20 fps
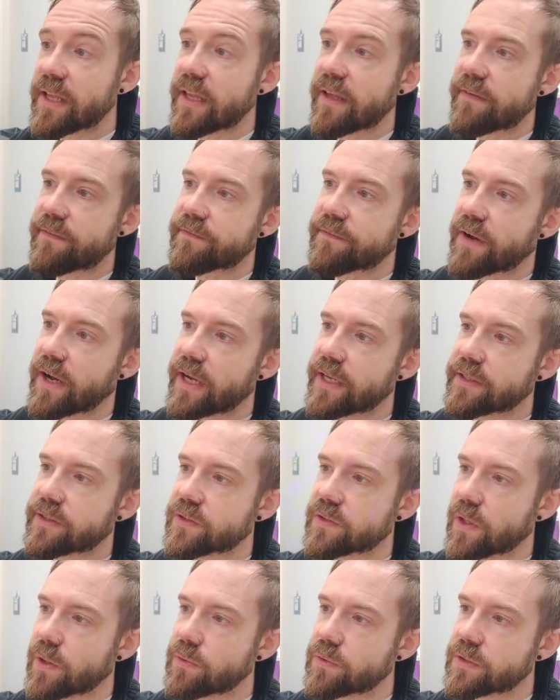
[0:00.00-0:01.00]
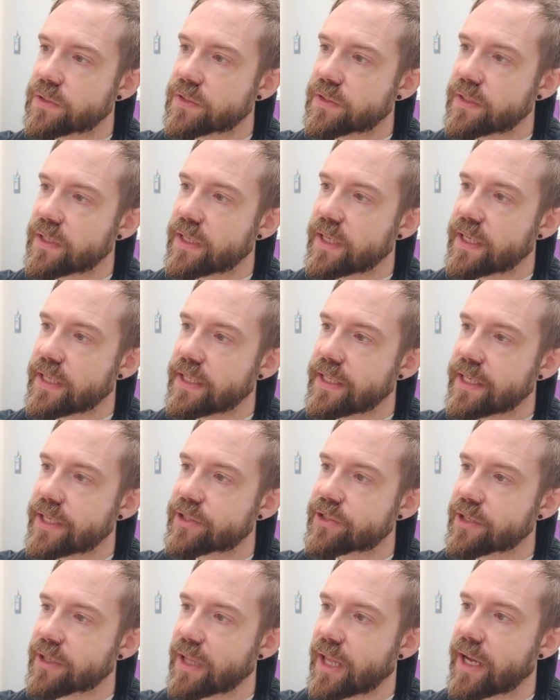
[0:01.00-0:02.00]
If I don't
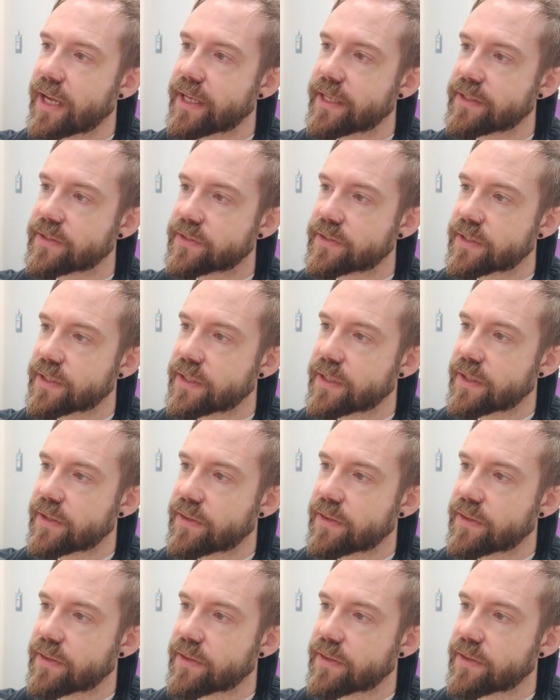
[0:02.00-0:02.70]
initialize